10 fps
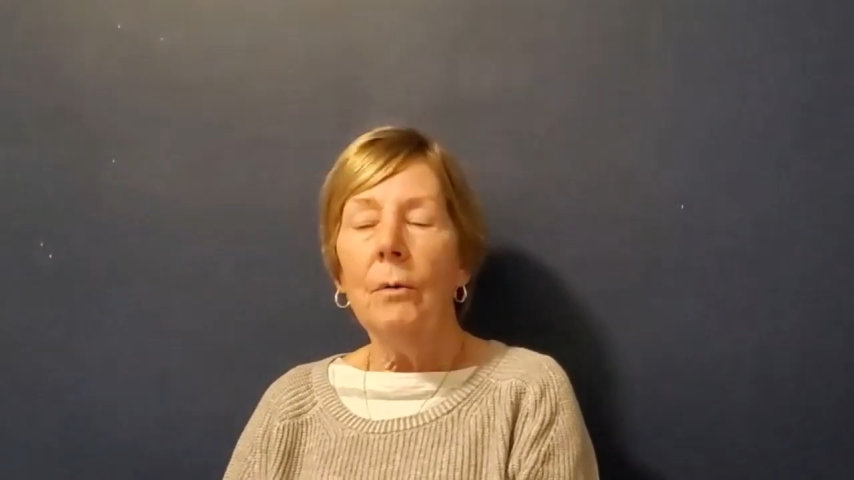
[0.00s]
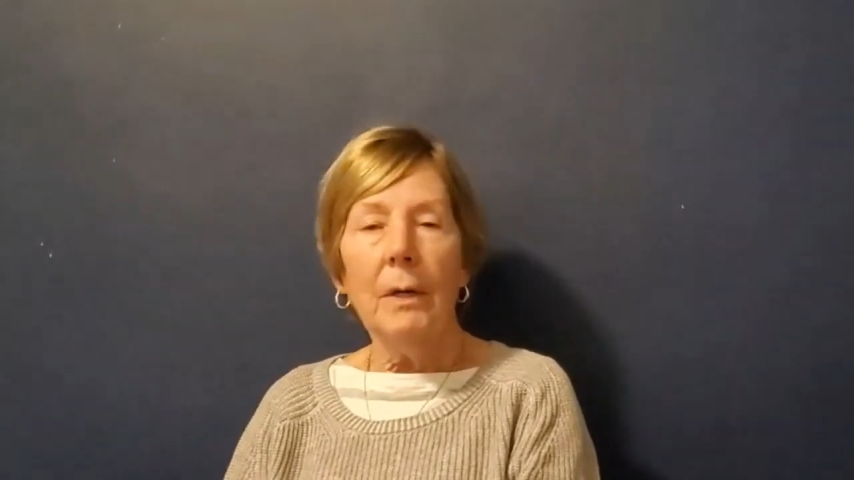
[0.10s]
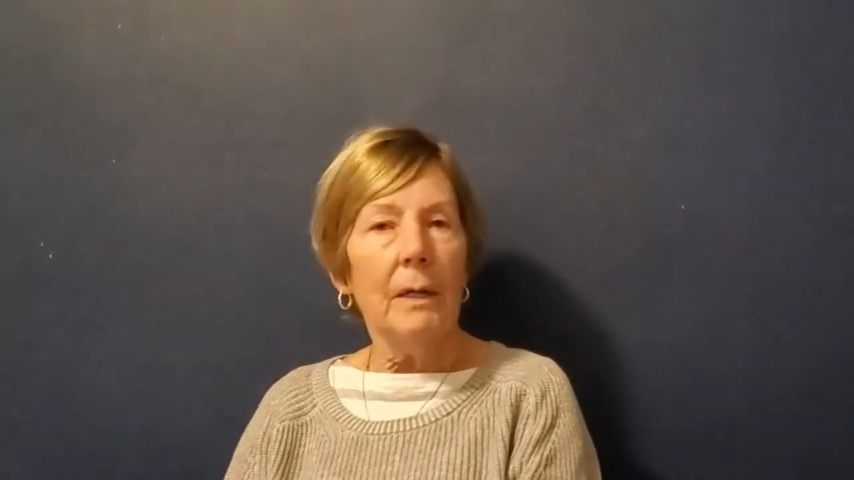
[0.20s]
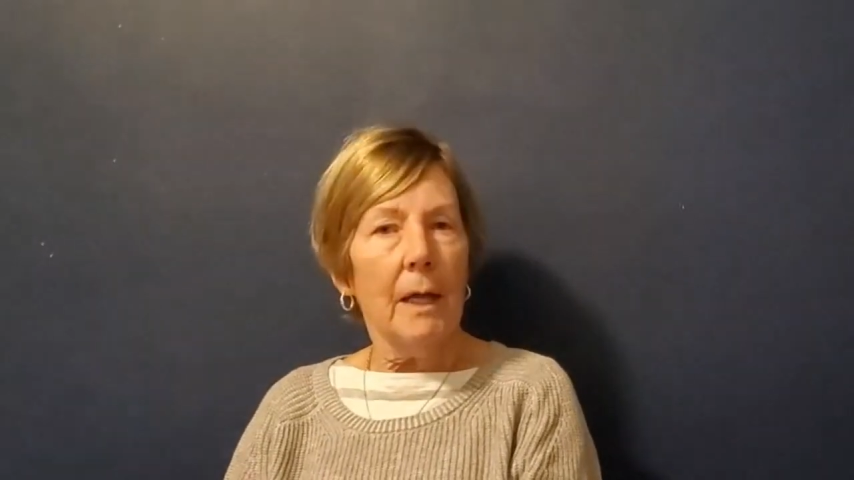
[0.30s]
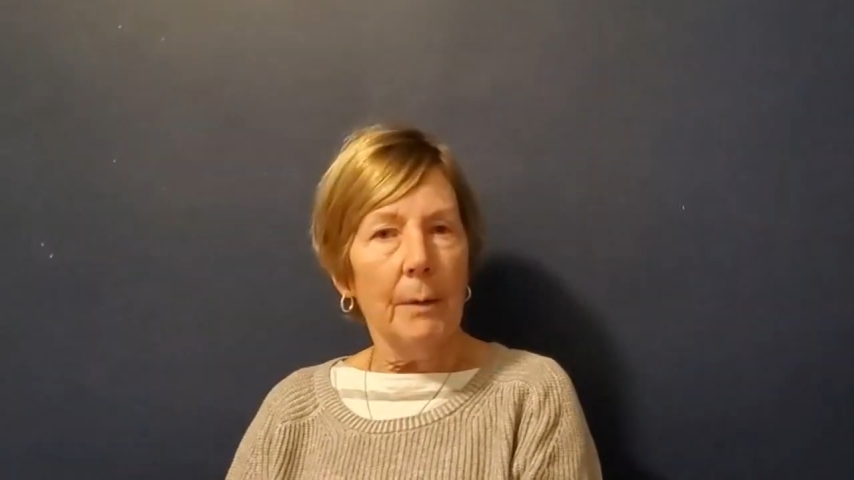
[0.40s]

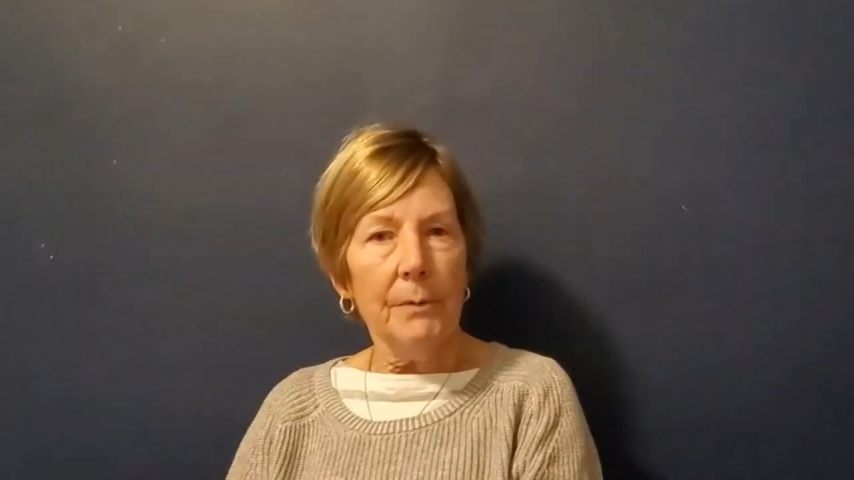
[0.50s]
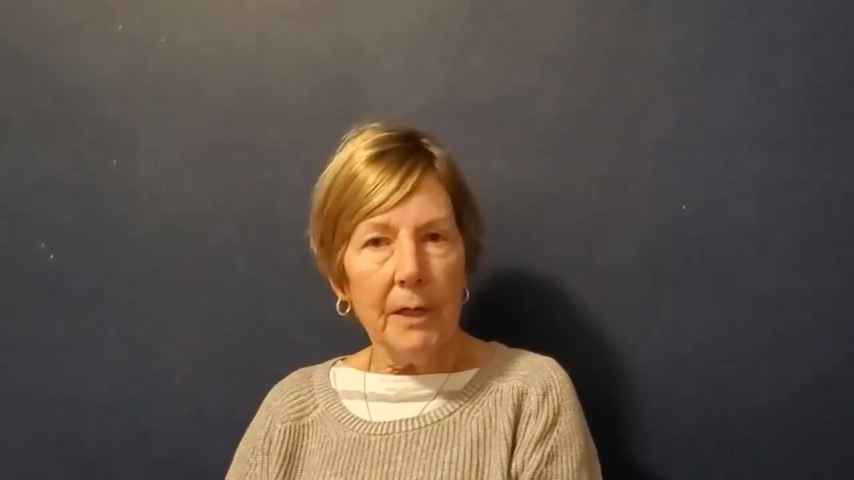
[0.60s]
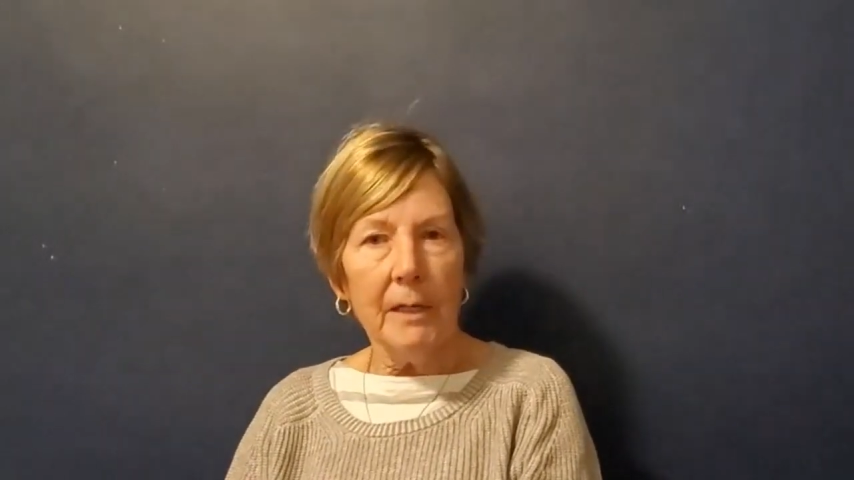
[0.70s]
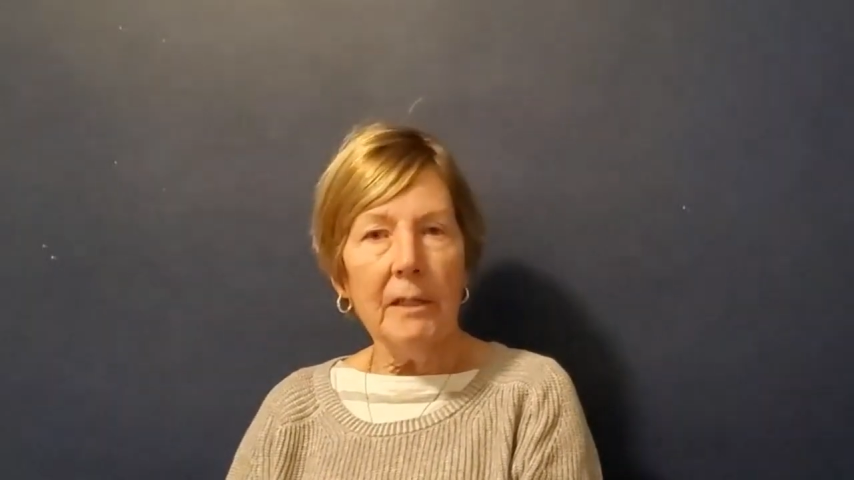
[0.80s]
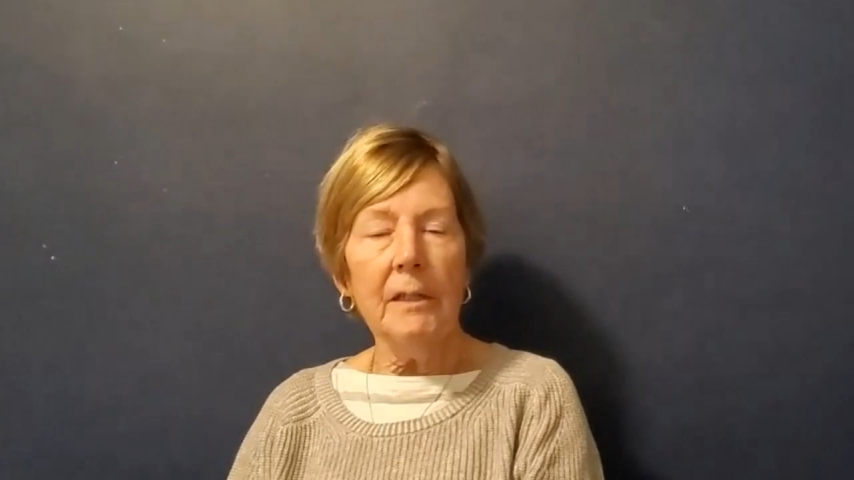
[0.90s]
Well, I'm
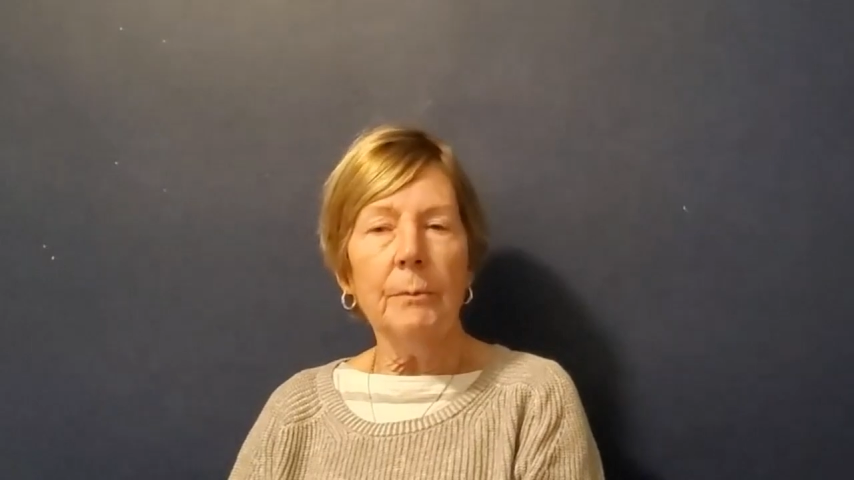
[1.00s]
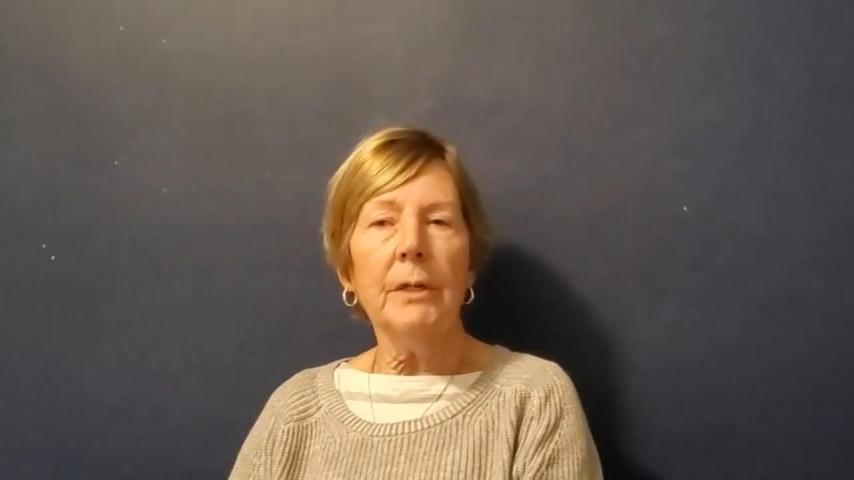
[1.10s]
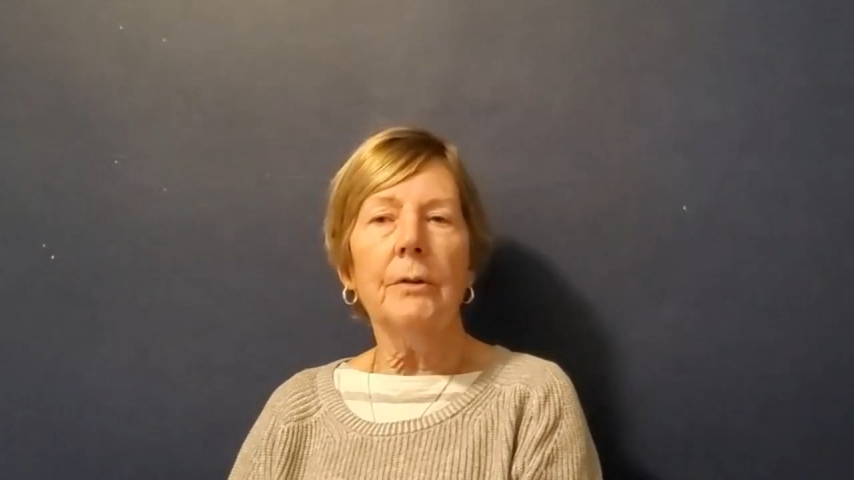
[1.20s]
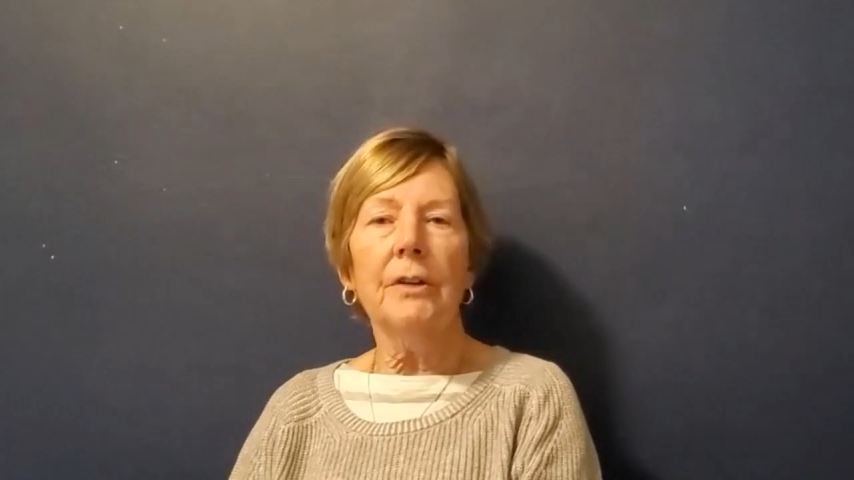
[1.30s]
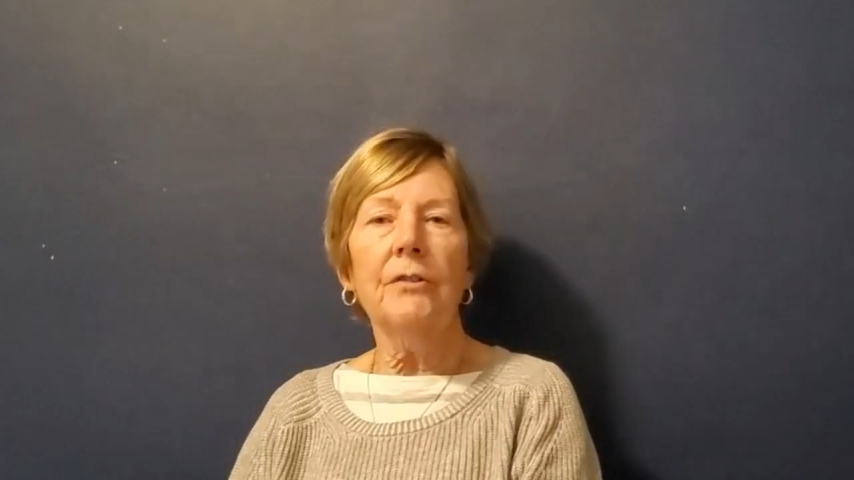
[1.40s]
not an
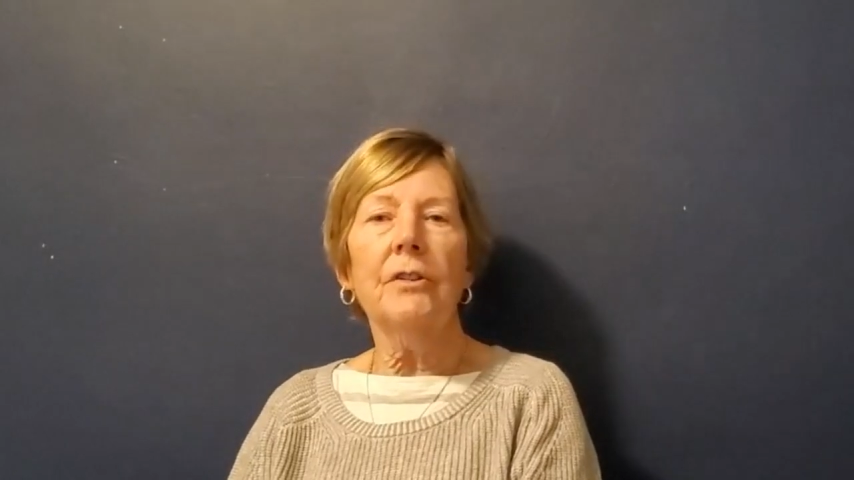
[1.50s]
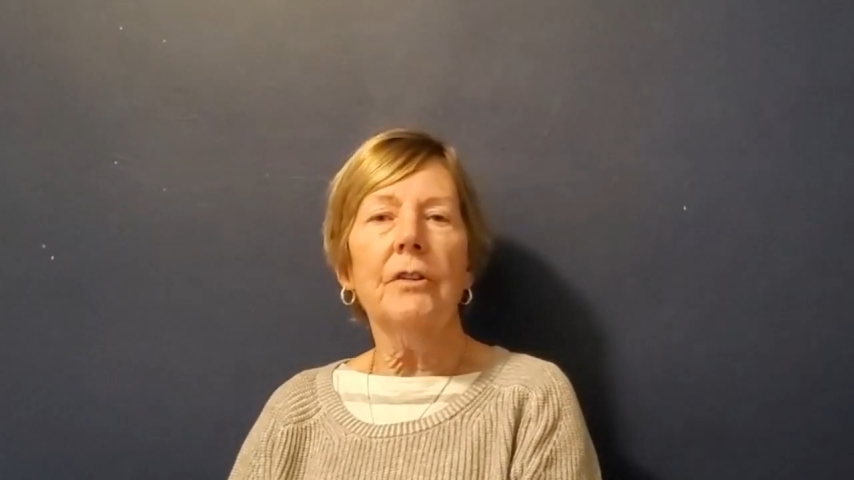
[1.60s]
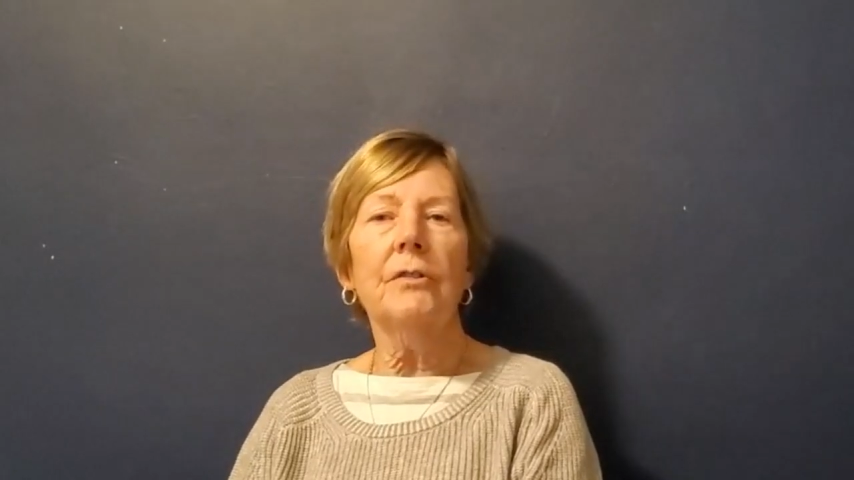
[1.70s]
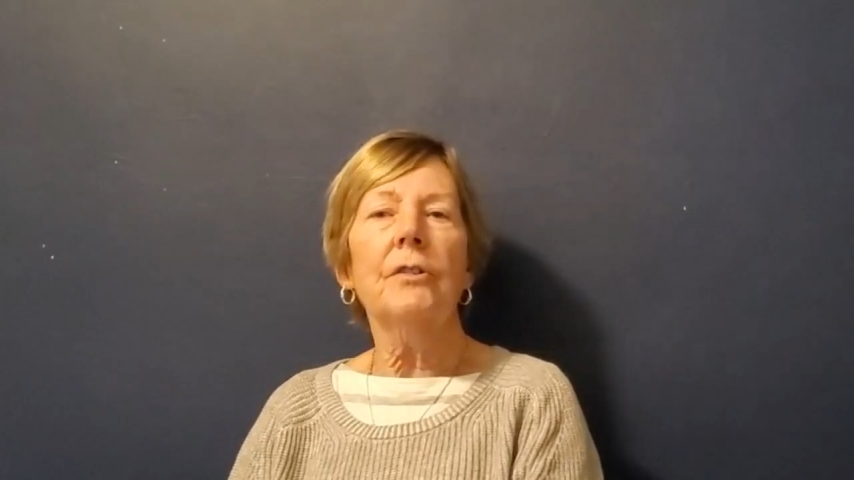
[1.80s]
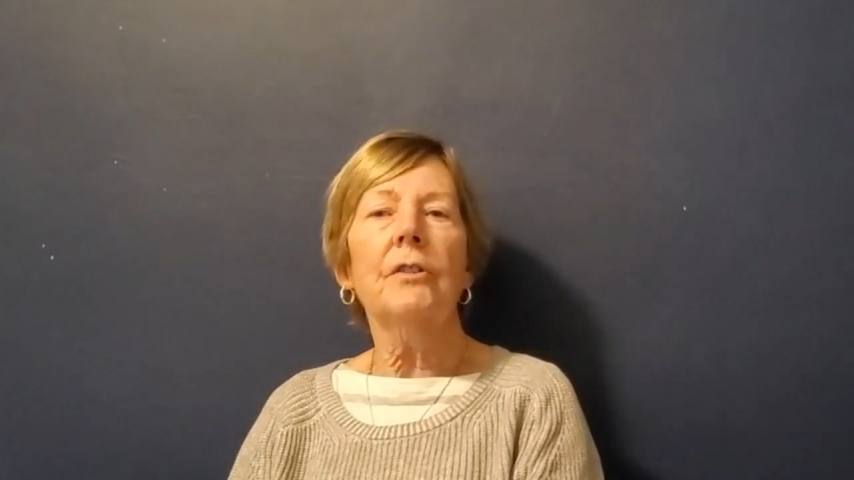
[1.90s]
immigration
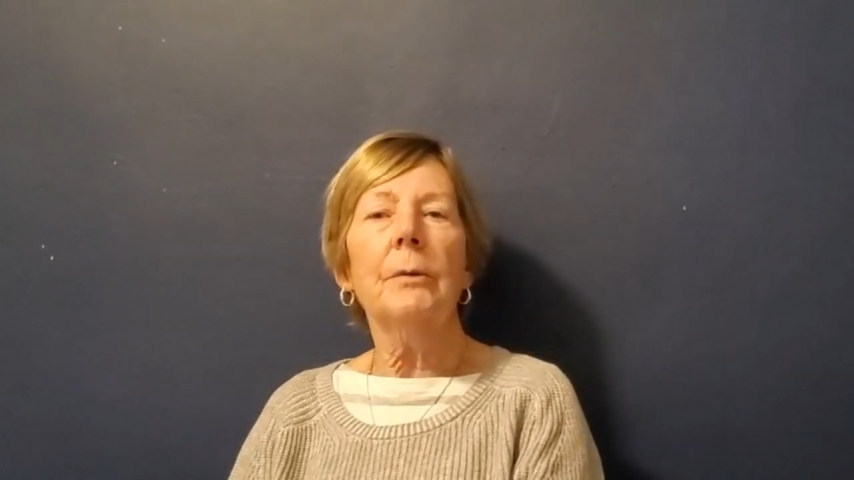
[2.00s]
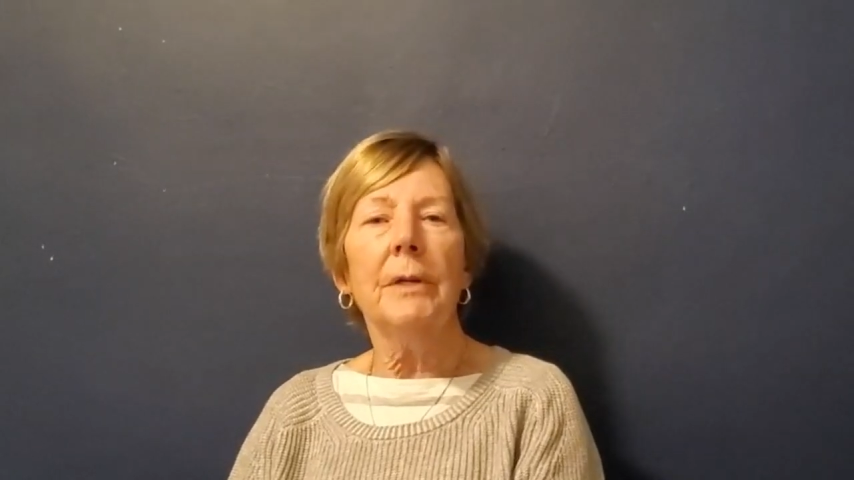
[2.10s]
attorney,